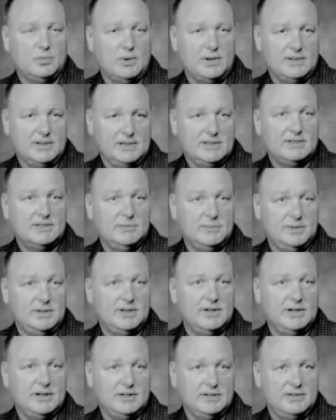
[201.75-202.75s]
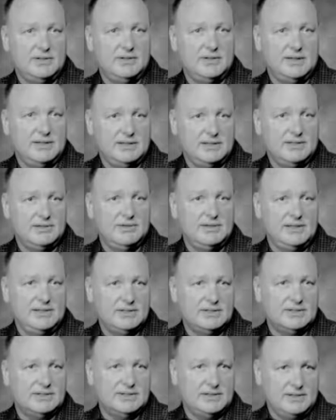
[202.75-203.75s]
what needs to be done to get to
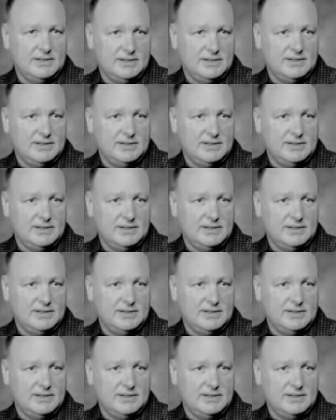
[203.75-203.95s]
each